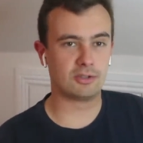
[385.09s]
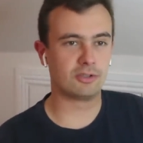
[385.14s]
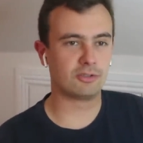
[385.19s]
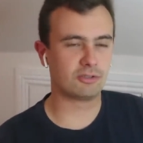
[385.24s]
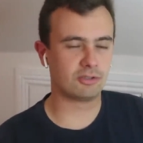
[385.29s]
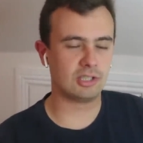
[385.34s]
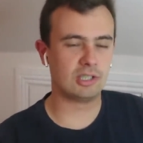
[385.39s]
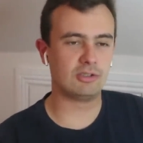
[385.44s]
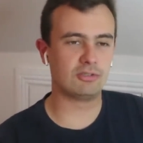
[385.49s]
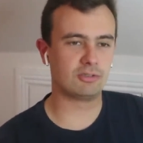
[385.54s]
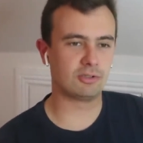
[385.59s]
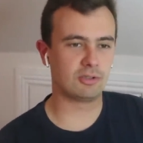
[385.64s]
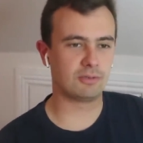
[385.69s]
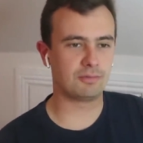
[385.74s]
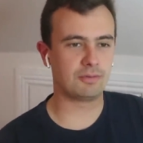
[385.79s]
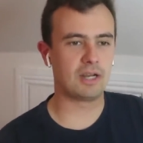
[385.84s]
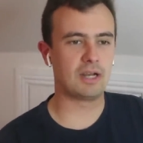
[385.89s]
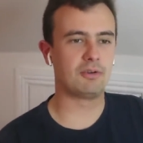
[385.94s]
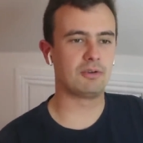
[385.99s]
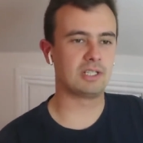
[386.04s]
in the season at
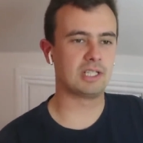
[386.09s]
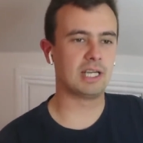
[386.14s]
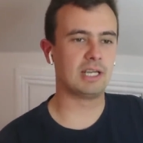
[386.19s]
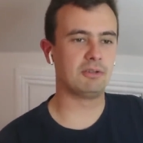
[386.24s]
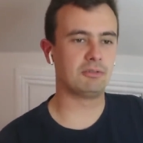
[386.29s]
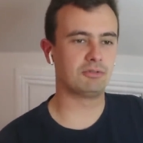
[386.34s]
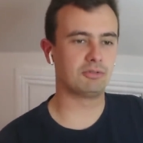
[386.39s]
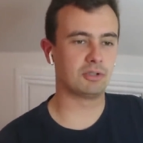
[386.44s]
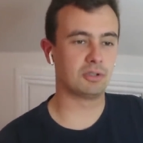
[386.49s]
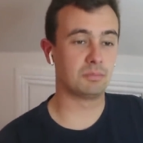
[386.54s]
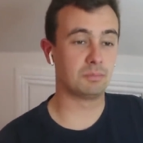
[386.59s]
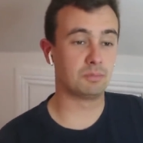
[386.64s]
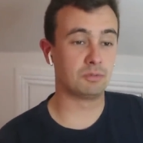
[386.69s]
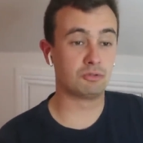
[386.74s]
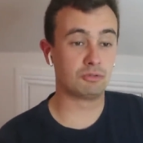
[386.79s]
Fairyhouse and